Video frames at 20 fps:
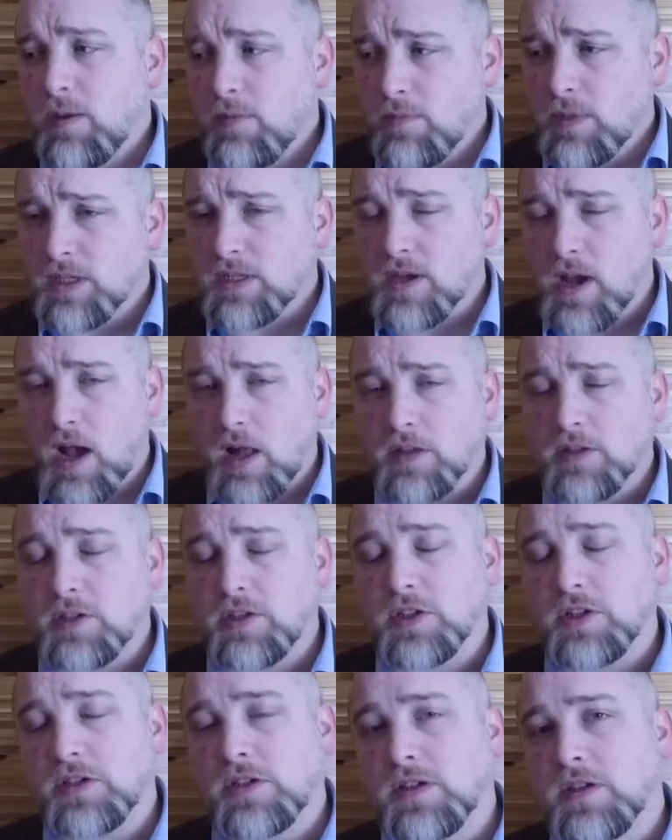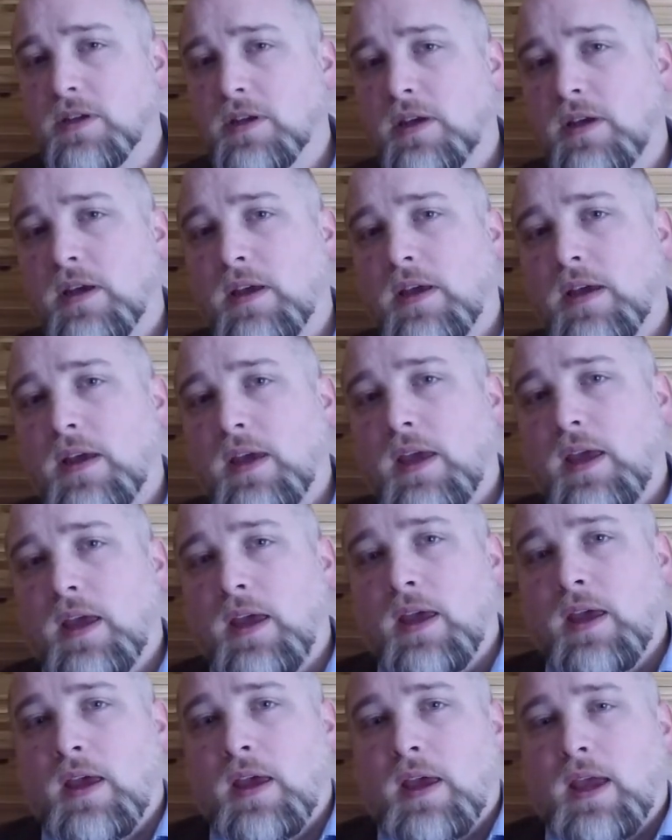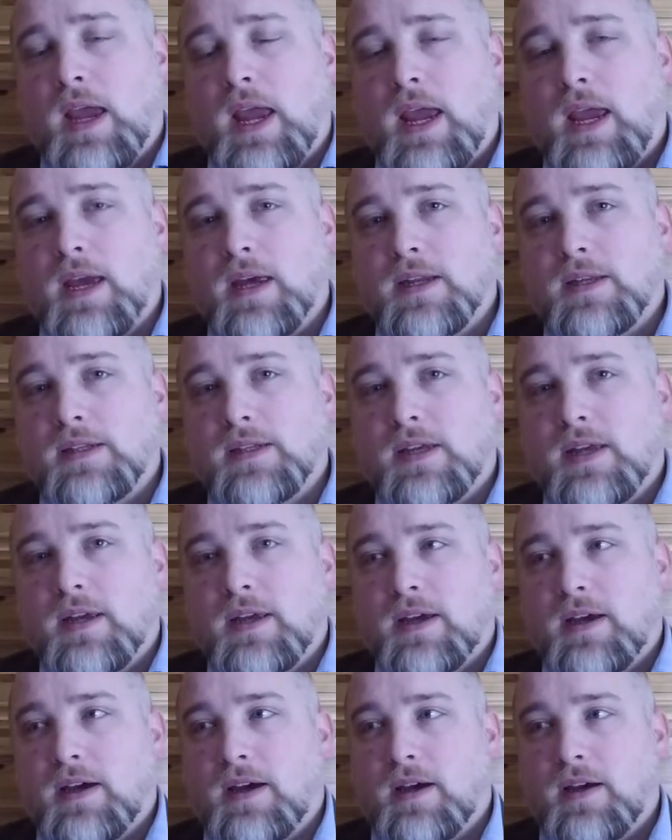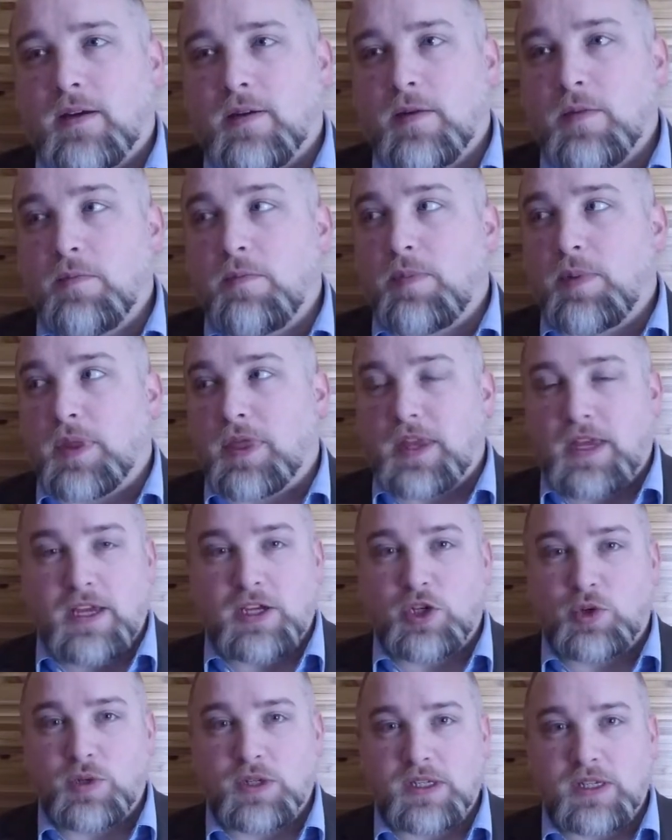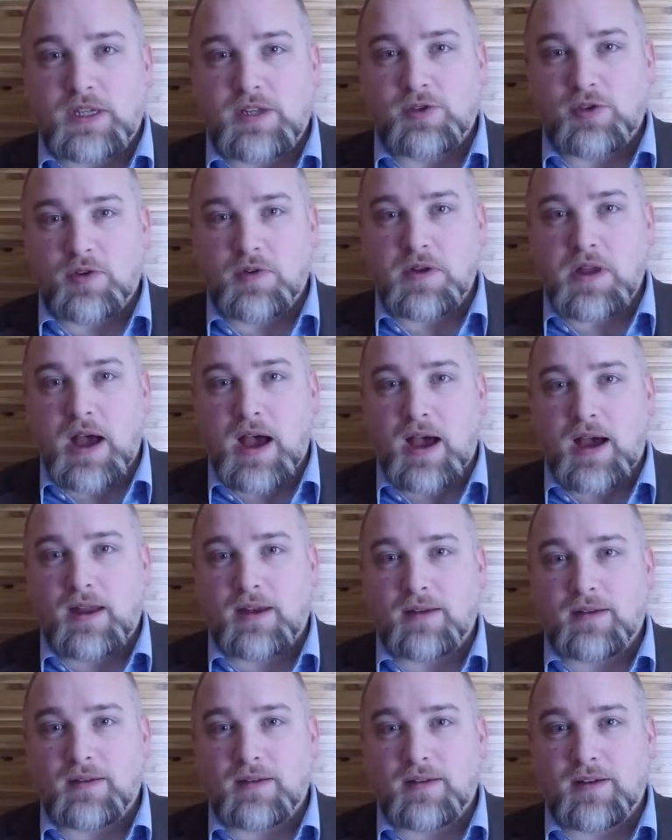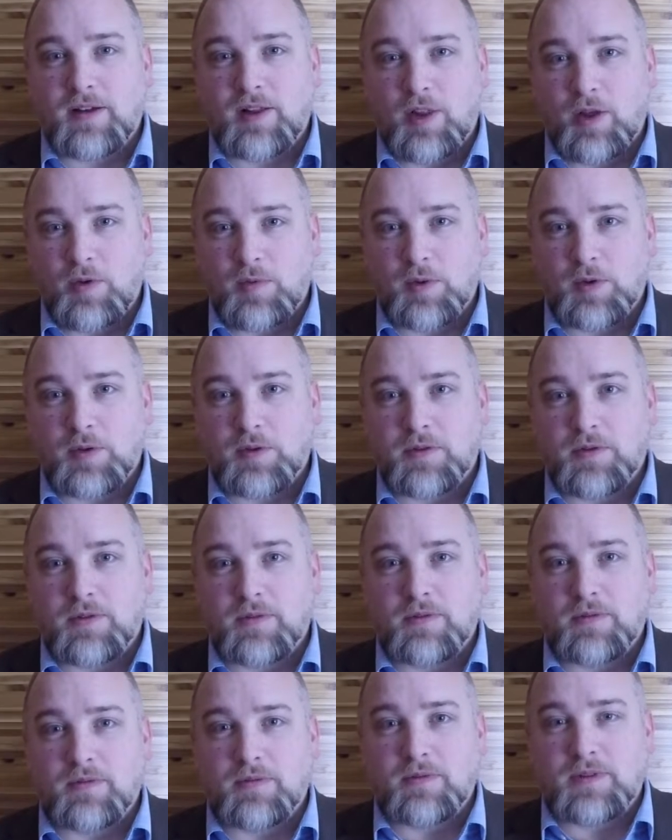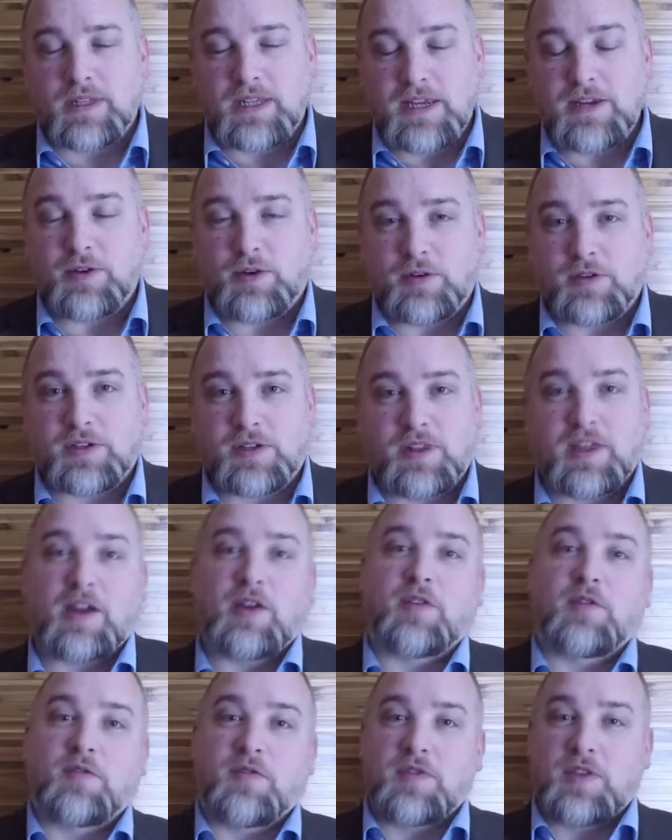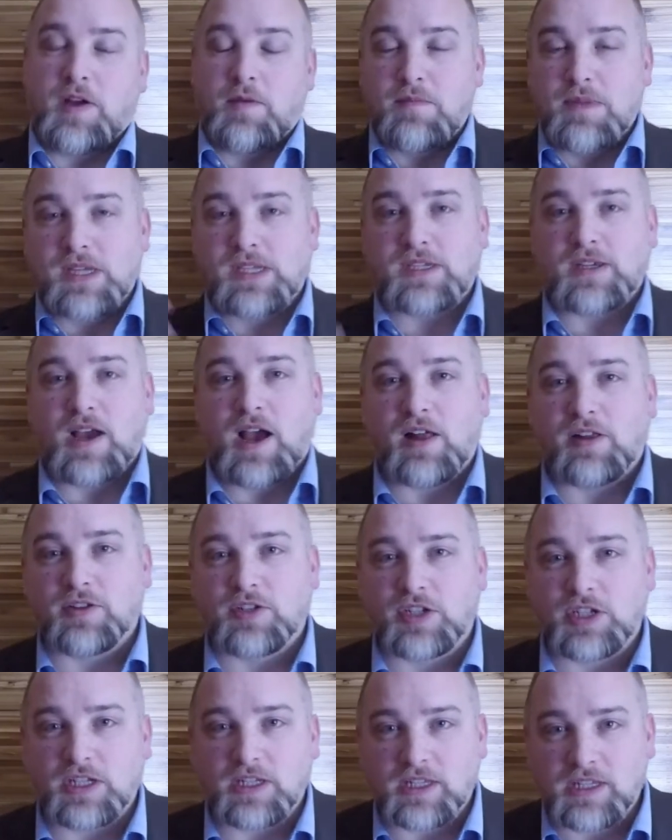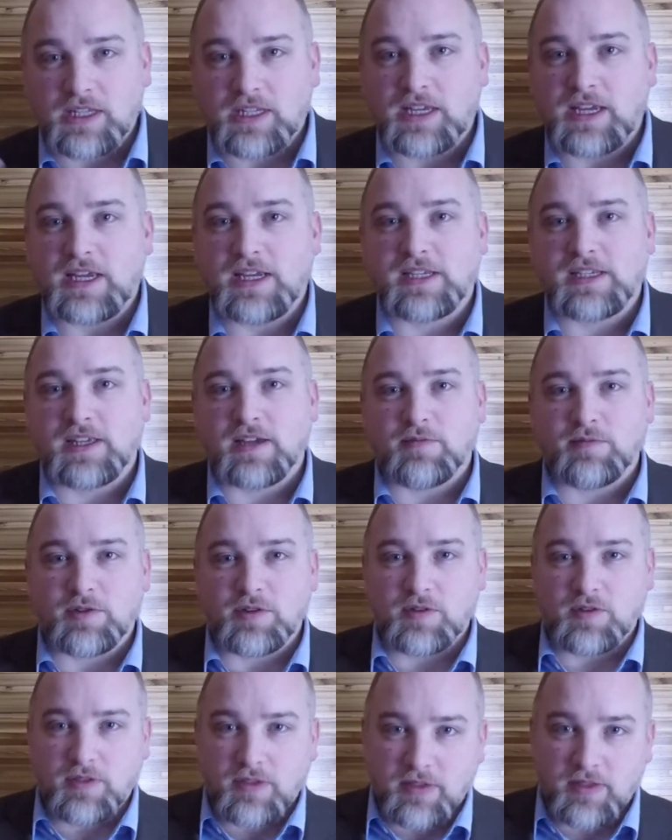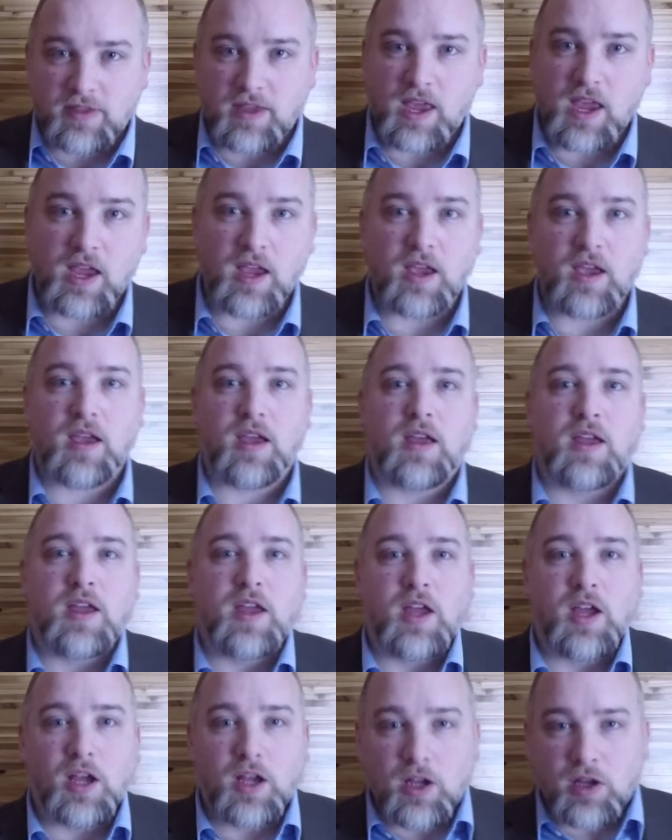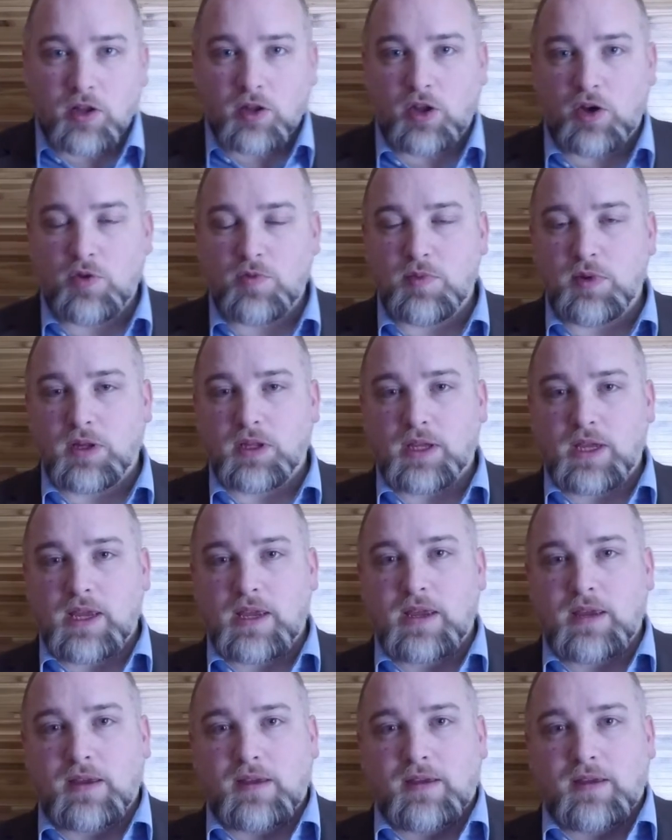missiologist, and but the issue is these are not global leaders. Their missiology leads them to think globally